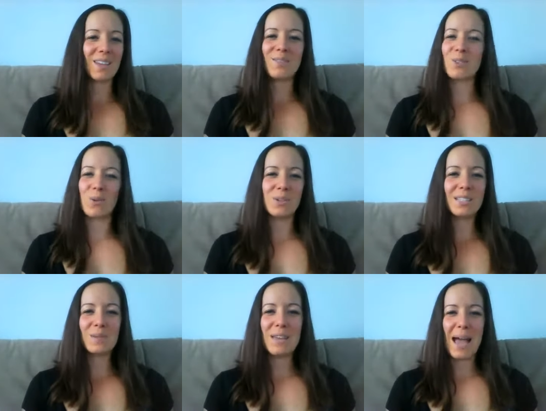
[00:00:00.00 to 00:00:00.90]
Life is always
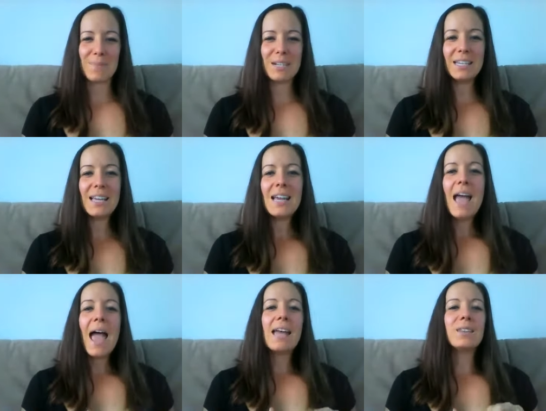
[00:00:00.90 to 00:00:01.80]
going to be happening.
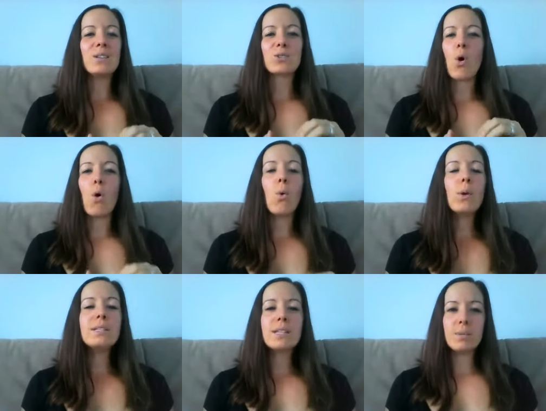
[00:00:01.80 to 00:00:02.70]
And there's
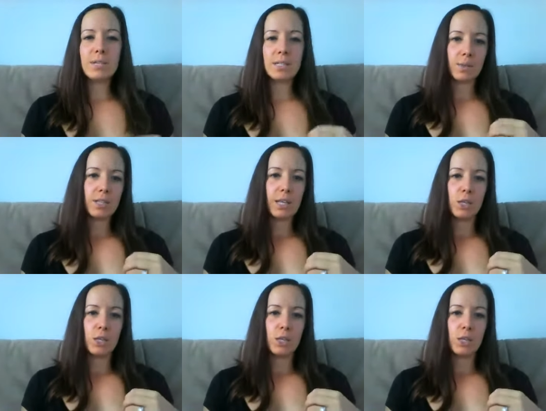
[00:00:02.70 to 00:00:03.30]
always going to be something